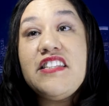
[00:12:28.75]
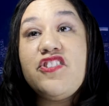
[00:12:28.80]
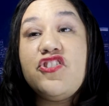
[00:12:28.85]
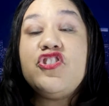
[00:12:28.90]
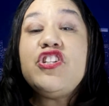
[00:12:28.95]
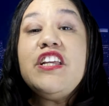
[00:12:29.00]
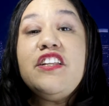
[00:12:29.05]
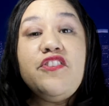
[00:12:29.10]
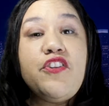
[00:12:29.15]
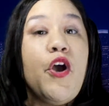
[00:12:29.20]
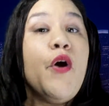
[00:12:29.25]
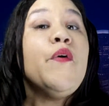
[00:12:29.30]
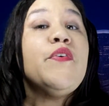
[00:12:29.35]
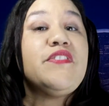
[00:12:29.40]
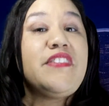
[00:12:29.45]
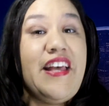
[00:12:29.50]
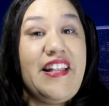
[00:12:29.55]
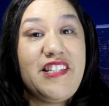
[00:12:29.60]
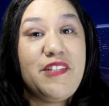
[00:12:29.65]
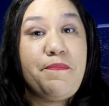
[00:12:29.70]
She
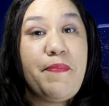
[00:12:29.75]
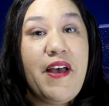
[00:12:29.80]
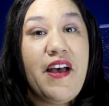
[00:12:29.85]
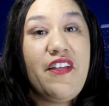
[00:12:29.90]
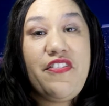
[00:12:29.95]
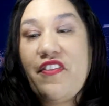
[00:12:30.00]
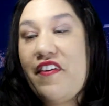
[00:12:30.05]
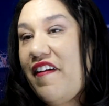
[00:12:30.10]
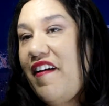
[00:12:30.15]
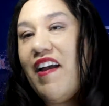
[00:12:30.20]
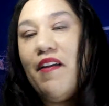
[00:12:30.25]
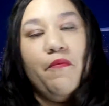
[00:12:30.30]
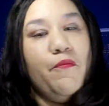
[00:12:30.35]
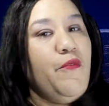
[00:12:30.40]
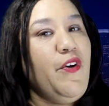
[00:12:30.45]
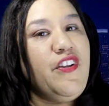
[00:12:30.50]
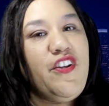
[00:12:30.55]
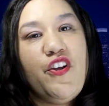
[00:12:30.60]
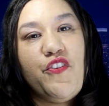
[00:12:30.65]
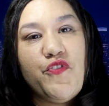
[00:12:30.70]
knows that's Beth.
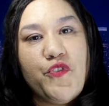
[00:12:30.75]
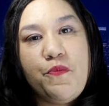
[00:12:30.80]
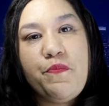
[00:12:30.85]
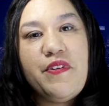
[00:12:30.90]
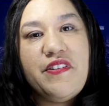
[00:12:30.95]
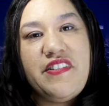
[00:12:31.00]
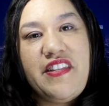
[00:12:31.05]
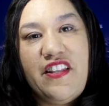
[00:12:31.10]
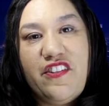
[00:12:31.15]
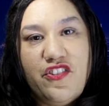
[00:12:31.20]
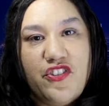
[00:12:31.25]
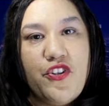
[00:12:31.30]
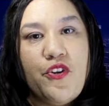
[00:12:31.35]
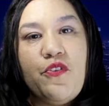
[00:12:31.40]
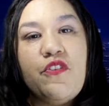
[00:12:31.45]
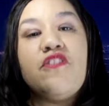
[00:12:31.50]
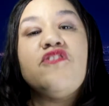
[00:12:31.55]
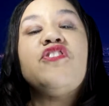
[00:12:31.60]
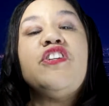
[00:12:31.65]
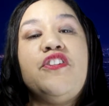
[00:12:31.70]
I'm 100%
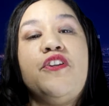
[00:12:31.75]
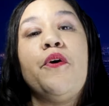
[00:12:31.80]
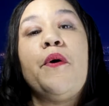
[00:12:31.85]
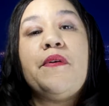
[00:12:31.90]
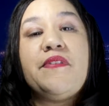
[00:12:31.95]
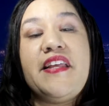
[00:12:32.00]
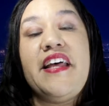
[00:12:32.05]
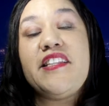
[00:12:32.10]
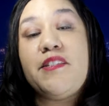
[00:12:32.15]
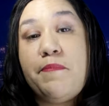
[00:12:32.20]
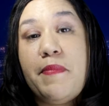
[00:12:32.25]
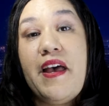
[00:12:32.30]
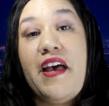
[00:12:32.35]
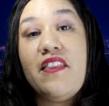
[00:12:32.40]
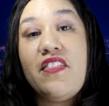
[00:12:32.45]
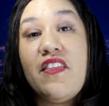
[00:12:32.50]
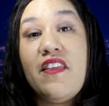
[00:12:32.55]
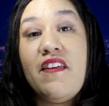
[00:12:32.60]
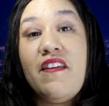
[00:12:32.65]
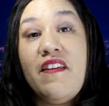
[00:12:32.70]
certain she knows that's
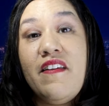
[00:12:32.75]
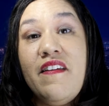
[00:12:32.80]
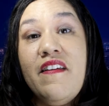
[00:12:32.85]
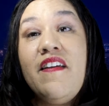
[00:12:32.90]
Beth.